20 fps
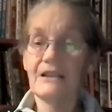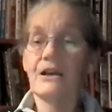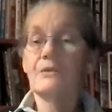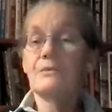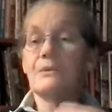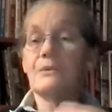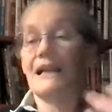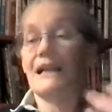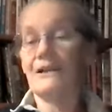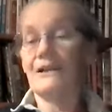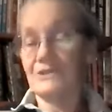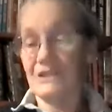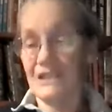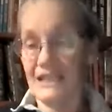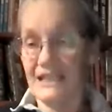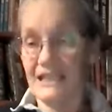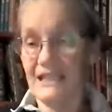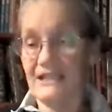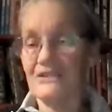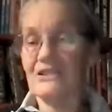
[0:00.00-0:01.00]
around
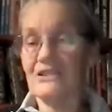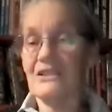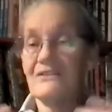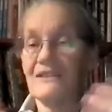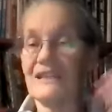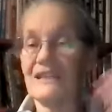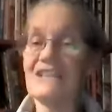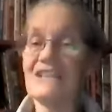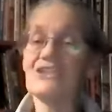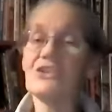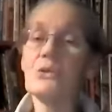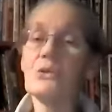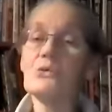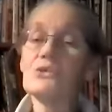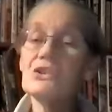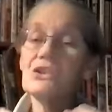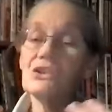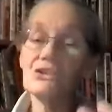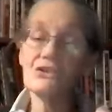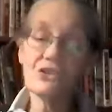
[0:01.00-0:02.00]
it and stuff like that.
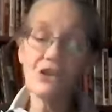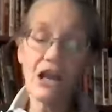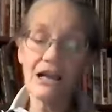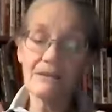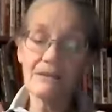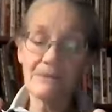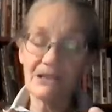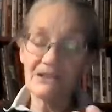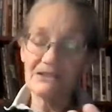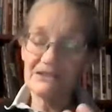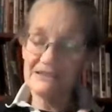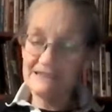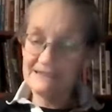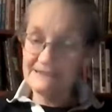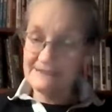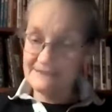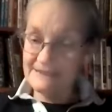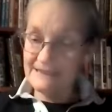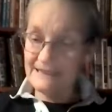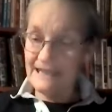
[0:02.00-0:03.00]
So to talk about
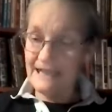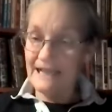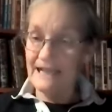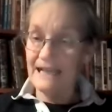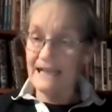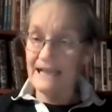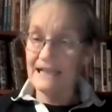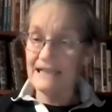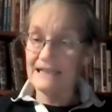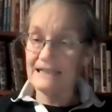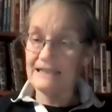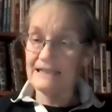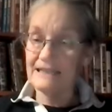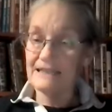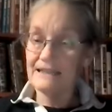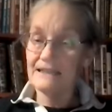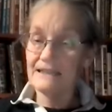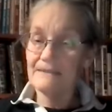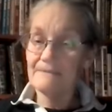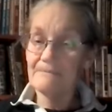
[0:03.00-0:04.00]
CCI
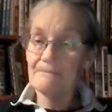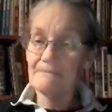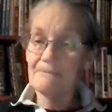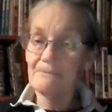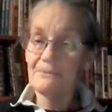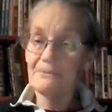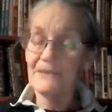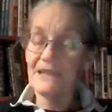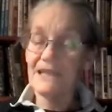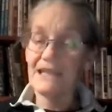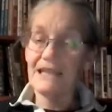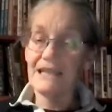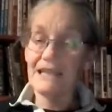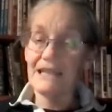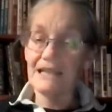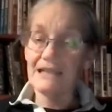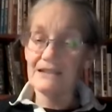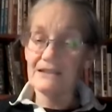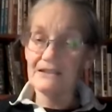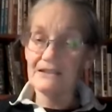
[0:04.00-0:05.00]

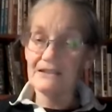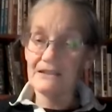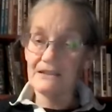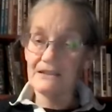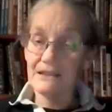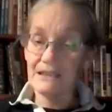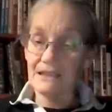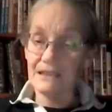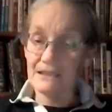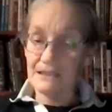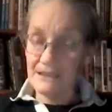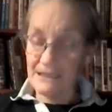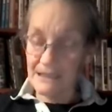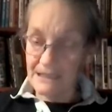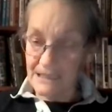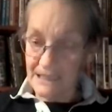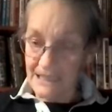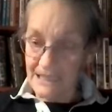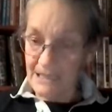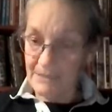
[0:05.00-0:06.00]
and the the
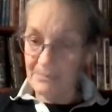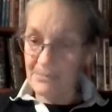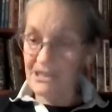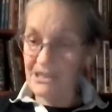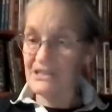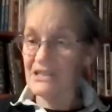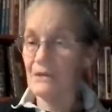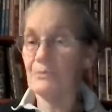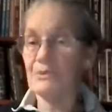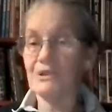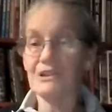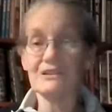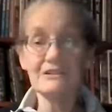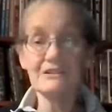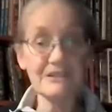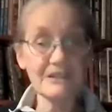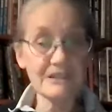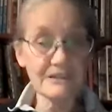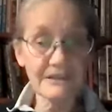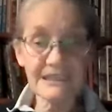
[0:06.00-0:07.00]
campus, and we
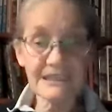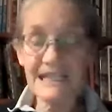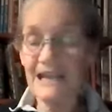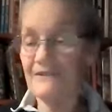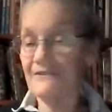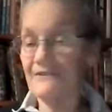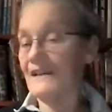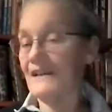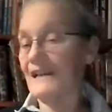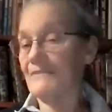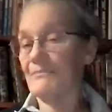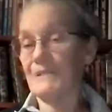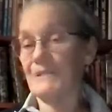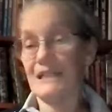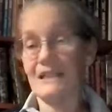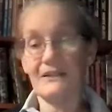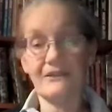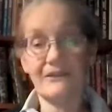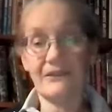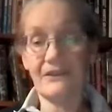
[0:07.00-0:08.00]
literally have five
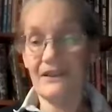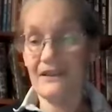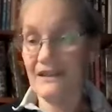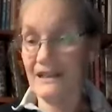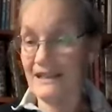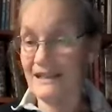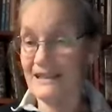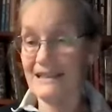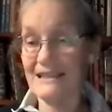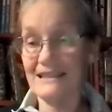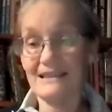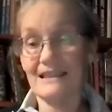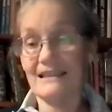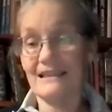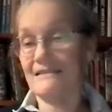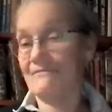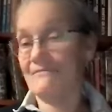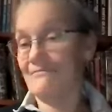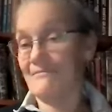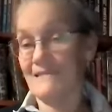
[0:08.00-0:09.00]
minutes, and I think
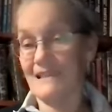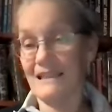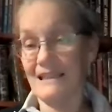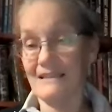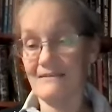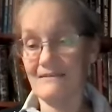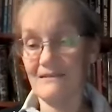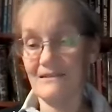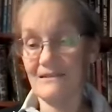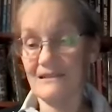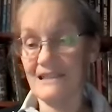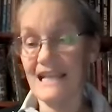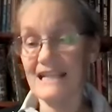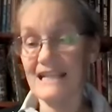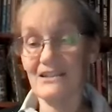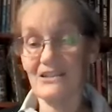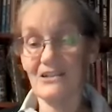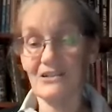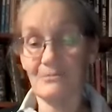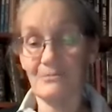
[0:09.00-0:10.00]
that
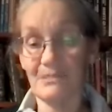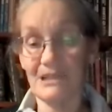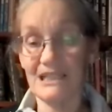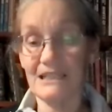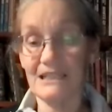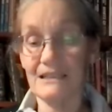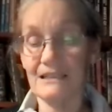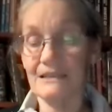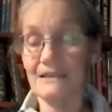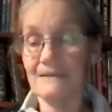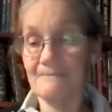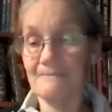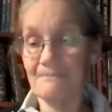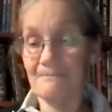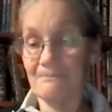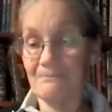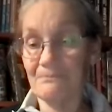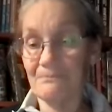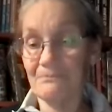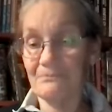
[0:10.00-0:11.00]
that's going to be
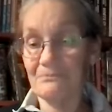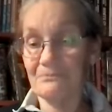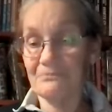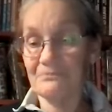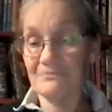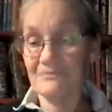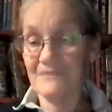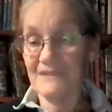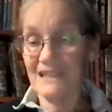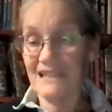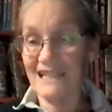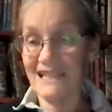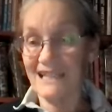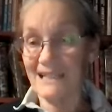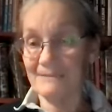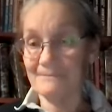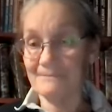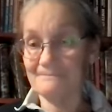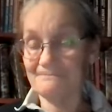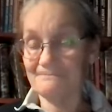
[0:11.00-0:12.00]

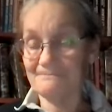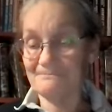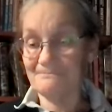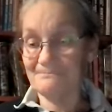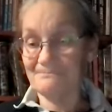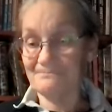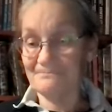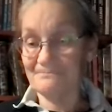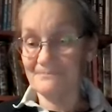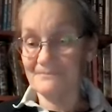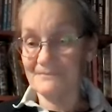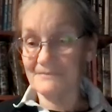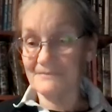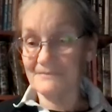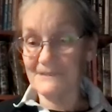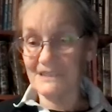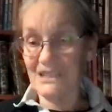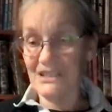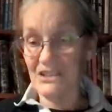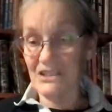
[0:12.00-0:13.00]
it
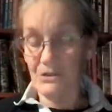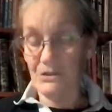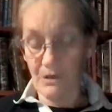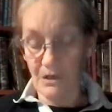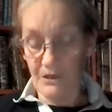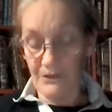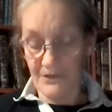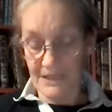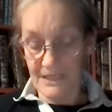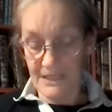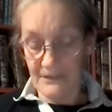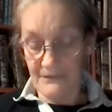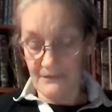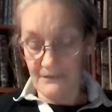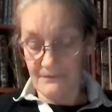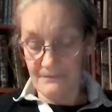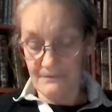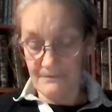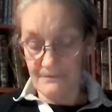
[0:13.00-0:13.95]
unless you all think of